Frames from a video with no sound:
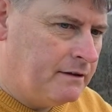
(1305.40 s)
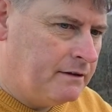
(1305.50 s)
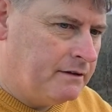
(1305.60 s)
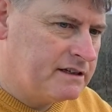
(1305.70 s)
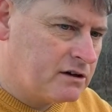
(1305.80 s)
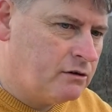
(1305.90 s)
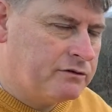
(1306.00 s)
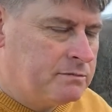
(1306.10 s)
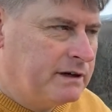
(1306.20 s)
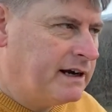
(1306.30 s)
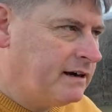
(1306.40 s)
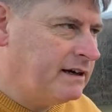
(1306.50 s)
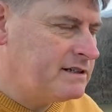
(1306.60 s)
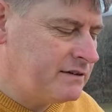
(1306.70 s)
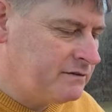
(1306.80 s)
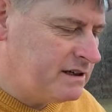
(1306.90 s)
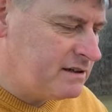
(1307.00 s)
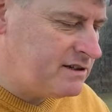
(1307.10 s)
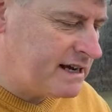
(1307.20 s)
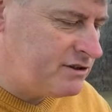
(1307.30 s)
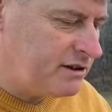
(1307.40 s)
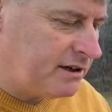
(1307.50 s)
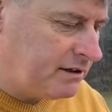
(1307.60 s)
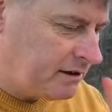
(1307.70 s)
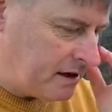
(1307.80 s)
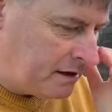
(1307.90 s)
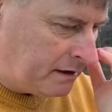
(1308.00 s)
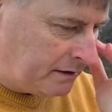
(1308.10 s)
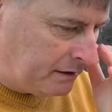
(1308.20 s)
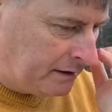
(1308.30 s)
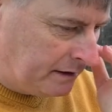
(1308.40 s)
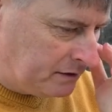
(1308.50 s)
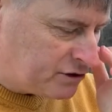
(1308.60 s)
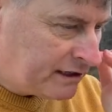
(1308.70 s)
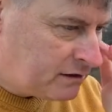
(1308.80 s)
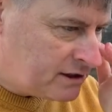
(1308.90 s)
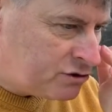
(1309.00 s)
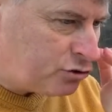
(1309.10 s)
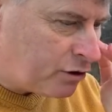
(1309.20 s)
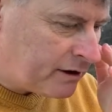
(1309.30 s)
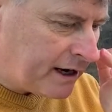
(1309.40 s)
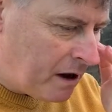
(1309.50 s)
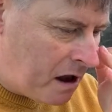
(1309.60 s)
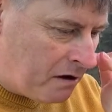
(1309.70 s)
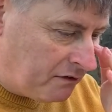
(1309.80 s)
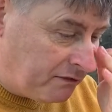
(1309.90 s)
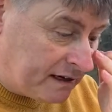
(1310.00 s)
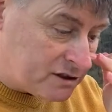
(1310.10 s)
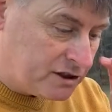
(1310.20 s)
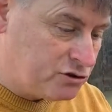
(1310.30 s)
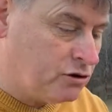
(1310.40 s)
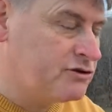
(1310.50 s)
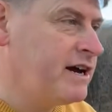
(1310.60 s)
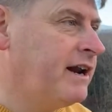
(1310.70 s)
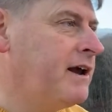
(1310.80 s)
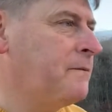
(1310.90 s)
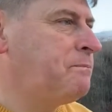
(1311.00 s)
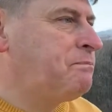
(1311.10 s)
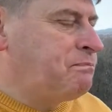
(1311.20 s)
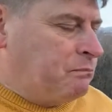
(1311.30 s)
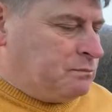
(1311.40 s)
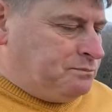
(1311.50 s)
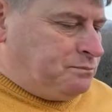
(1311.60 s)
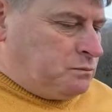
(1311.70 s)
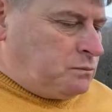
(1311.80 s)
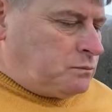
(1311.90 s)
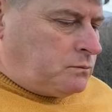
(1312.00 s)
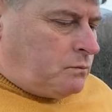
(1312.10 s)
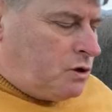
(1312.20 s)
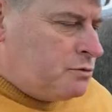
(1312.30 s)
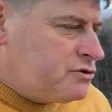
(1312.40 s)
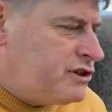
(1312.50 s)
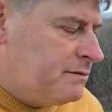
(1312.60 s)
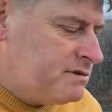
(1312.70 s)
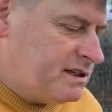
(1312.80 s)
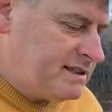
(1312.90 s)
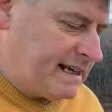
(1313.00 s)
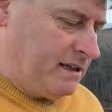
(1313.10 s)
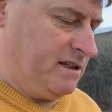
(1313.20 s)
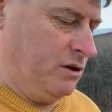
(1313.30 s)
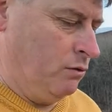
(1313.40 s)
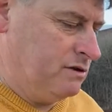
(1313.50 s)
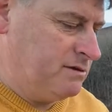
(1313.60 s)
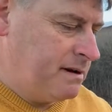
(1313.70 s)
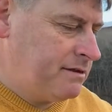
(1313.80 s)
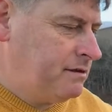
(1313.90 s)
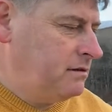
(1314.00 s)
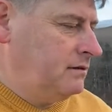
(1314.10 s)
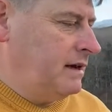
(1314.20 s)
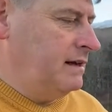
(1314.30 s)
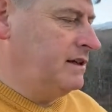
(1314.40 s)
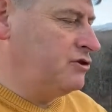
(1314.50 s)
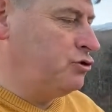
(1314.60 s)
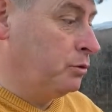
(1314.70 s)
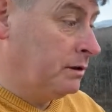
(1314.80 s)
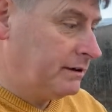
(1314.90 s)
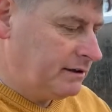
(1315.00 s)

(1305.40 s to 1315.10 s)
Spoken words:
These are all from the early 17th century. The Jingling Geordie refers to George Heriot. It was James VI's goldsmith and his jeweller,